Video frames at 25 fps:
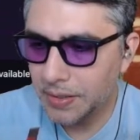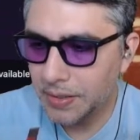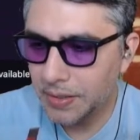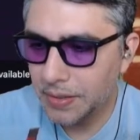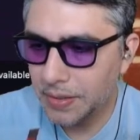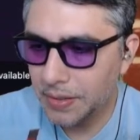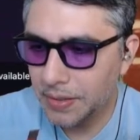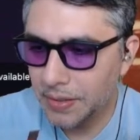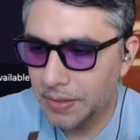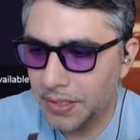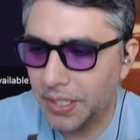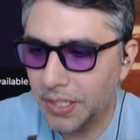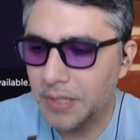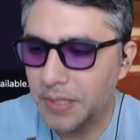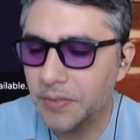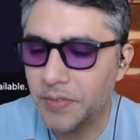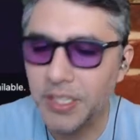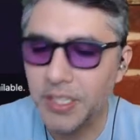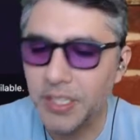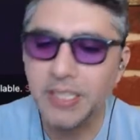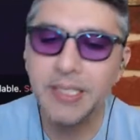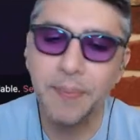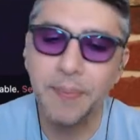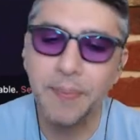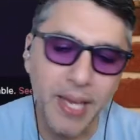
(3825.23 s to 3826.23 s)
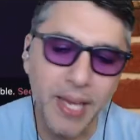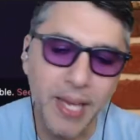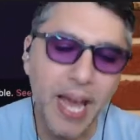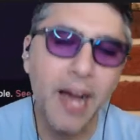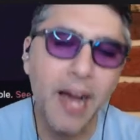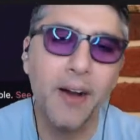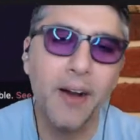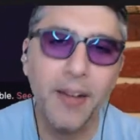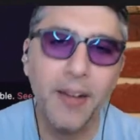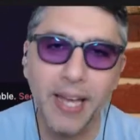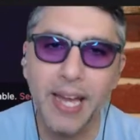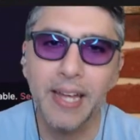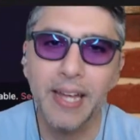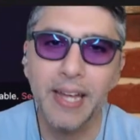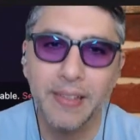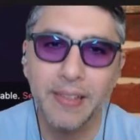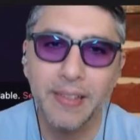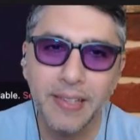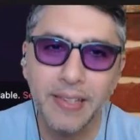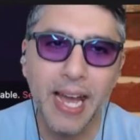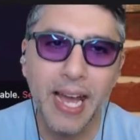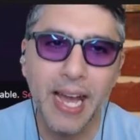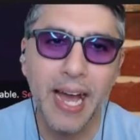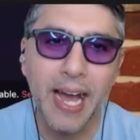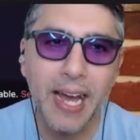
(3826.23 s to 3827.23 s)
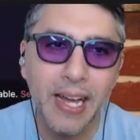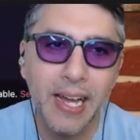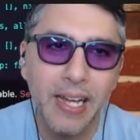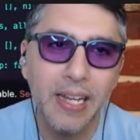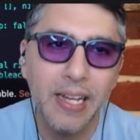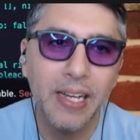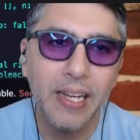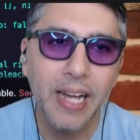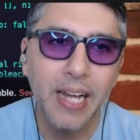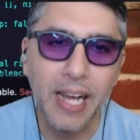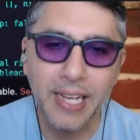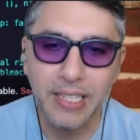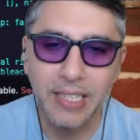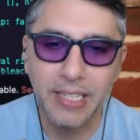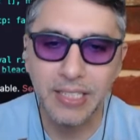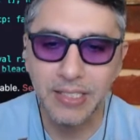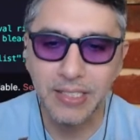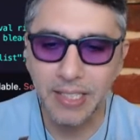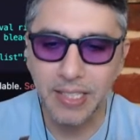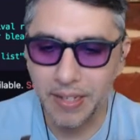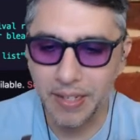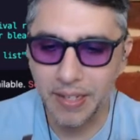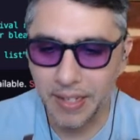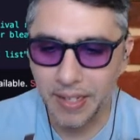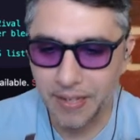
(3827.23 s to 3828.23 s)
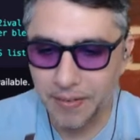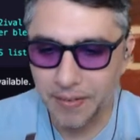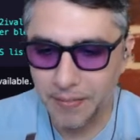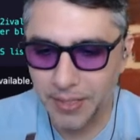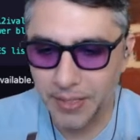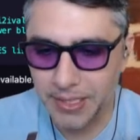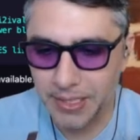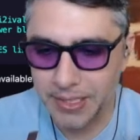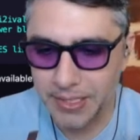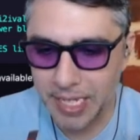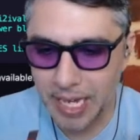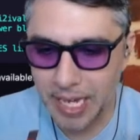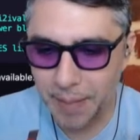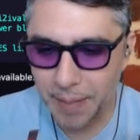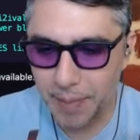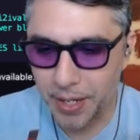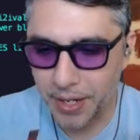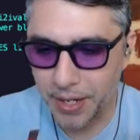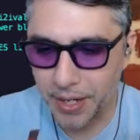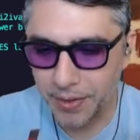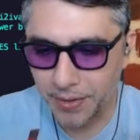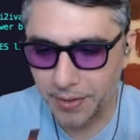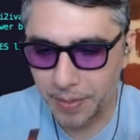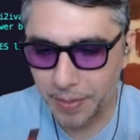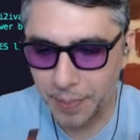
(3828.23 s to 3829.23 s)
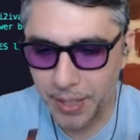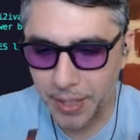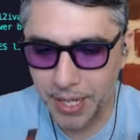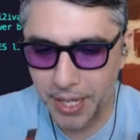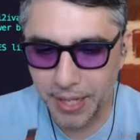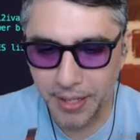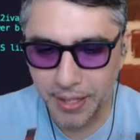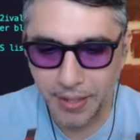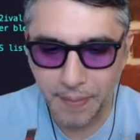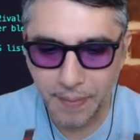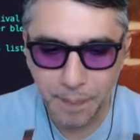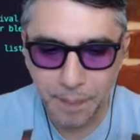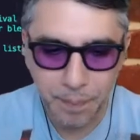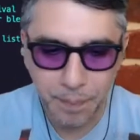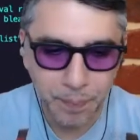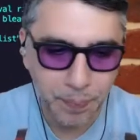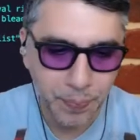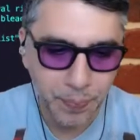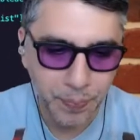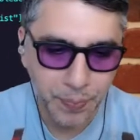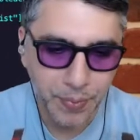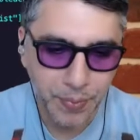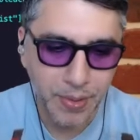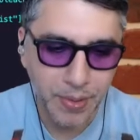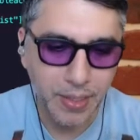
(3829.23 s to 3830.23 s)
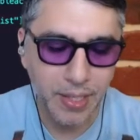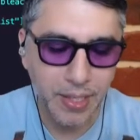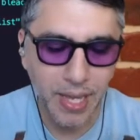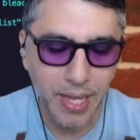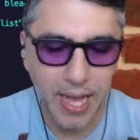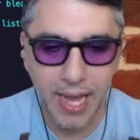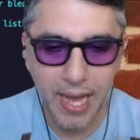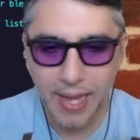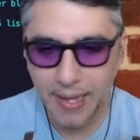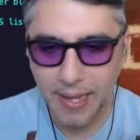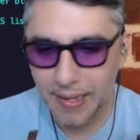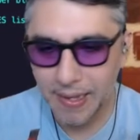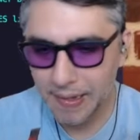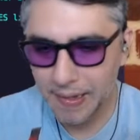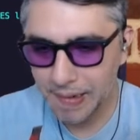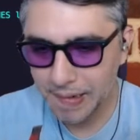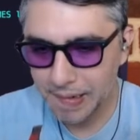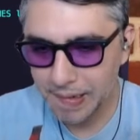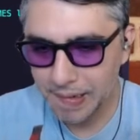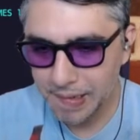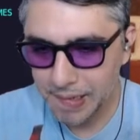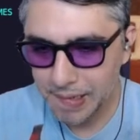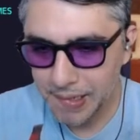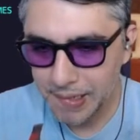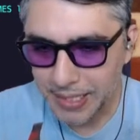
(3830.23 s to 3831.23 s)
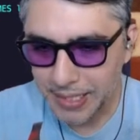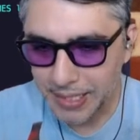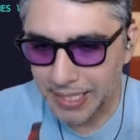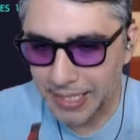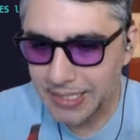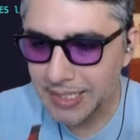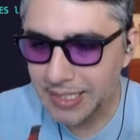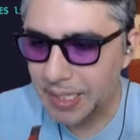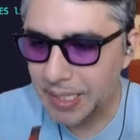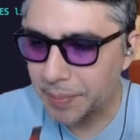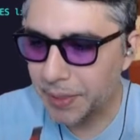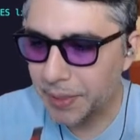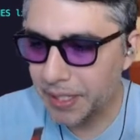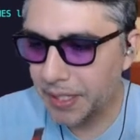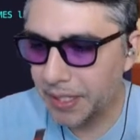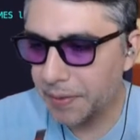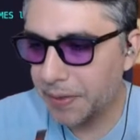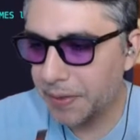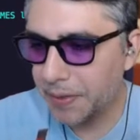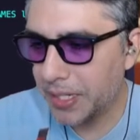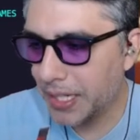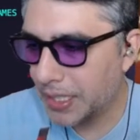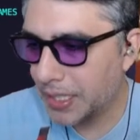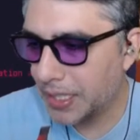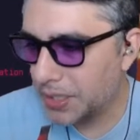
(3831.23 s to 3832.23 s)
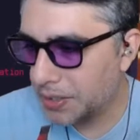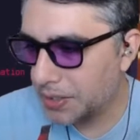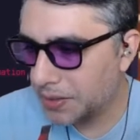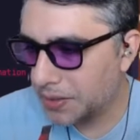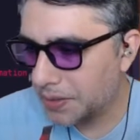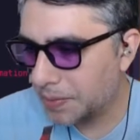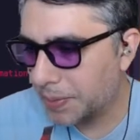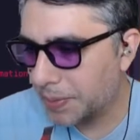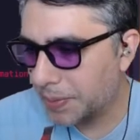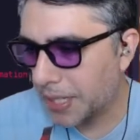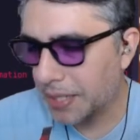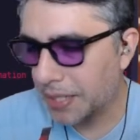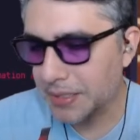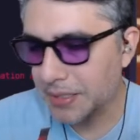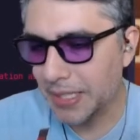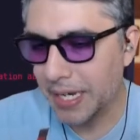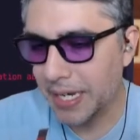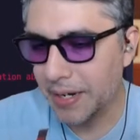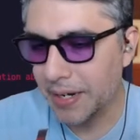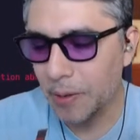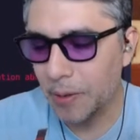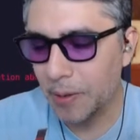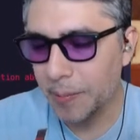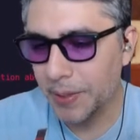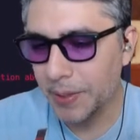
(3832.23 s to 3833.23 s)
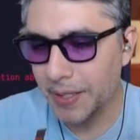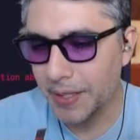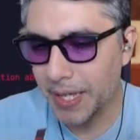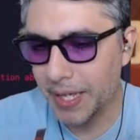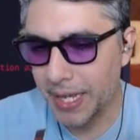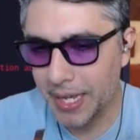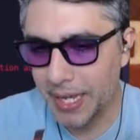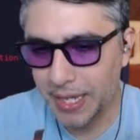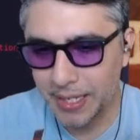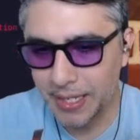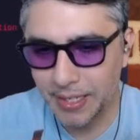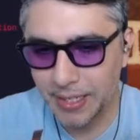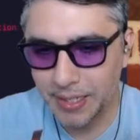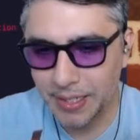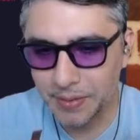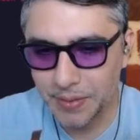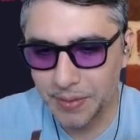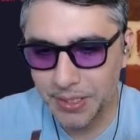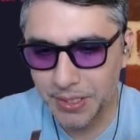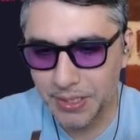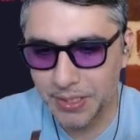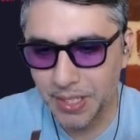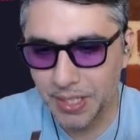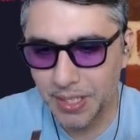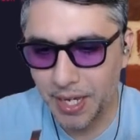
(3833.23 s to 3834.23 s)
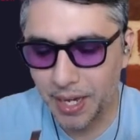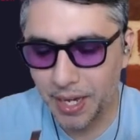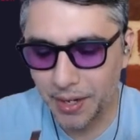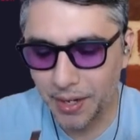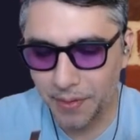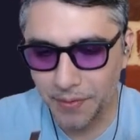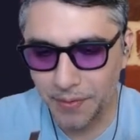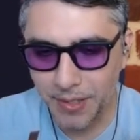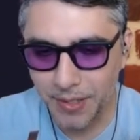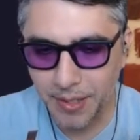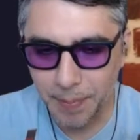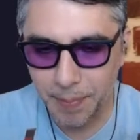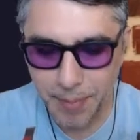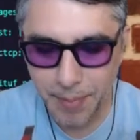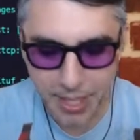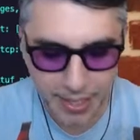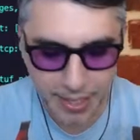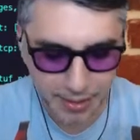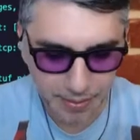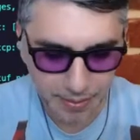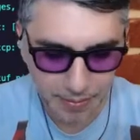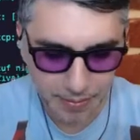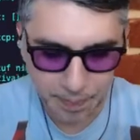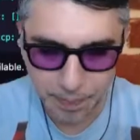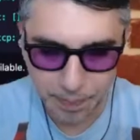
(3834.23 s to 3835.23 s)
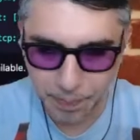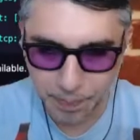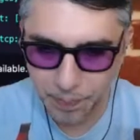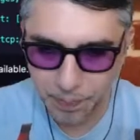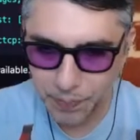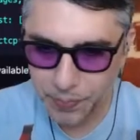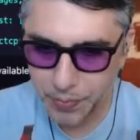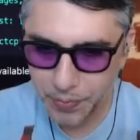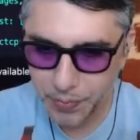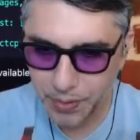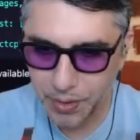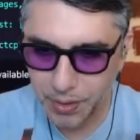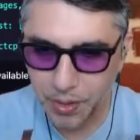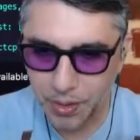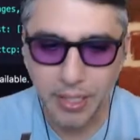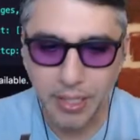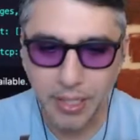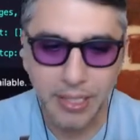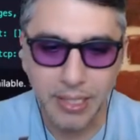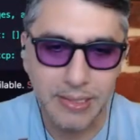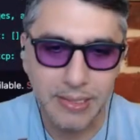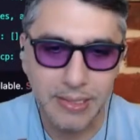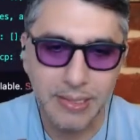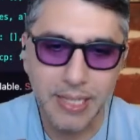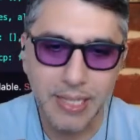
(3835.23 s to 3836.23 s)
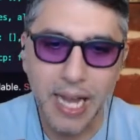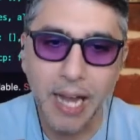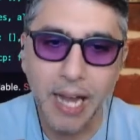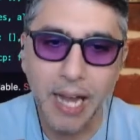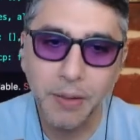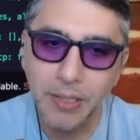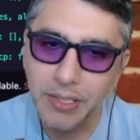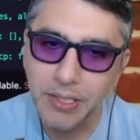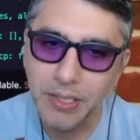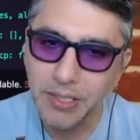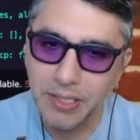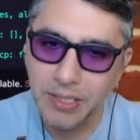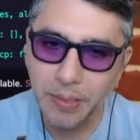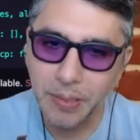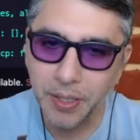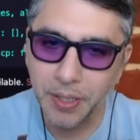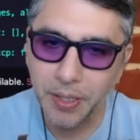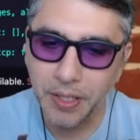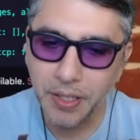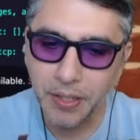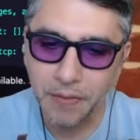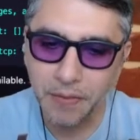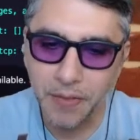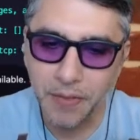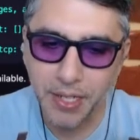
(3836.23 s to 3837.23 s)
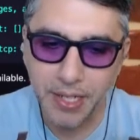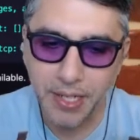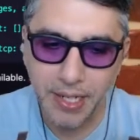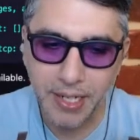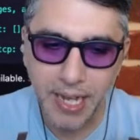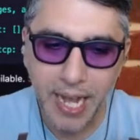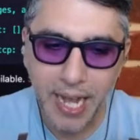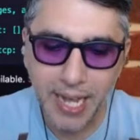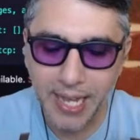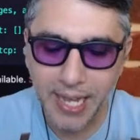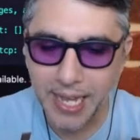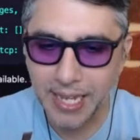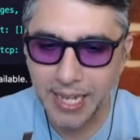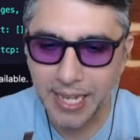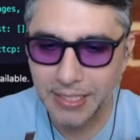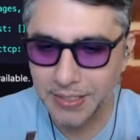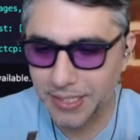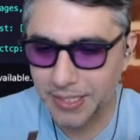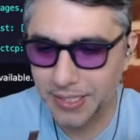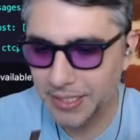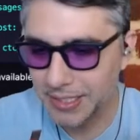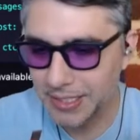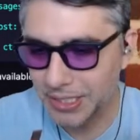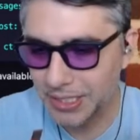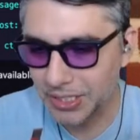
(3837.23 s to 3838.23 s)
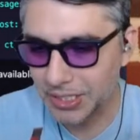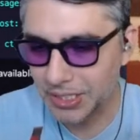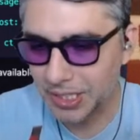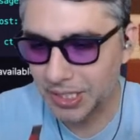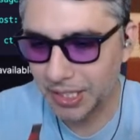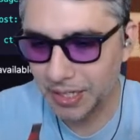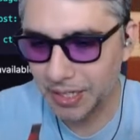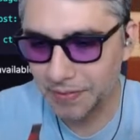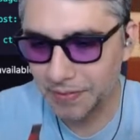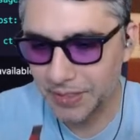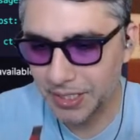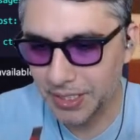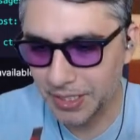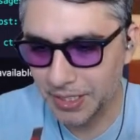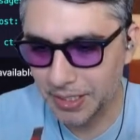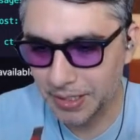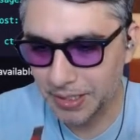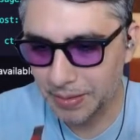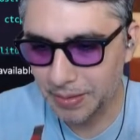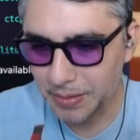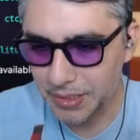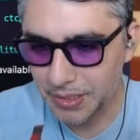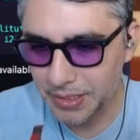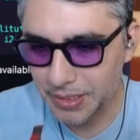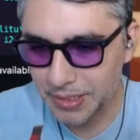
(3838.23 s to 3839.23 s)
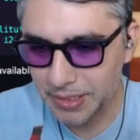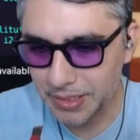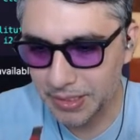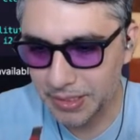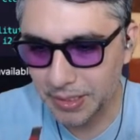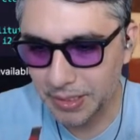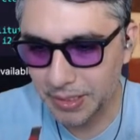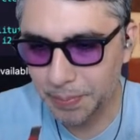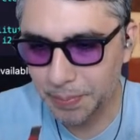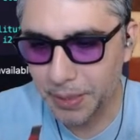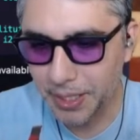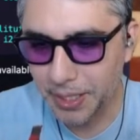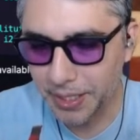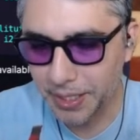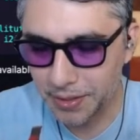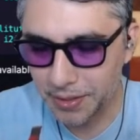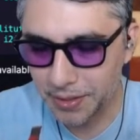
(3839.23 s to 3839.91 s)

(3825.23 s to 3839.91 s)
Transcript: You can retype. Yeah, okay. Yeah, I can just retype auto compile. Yeah, that's typically what I do, but I was kind of hoping that it would just auto recompile. Or at least I always typically run in IEX because I just love to debug through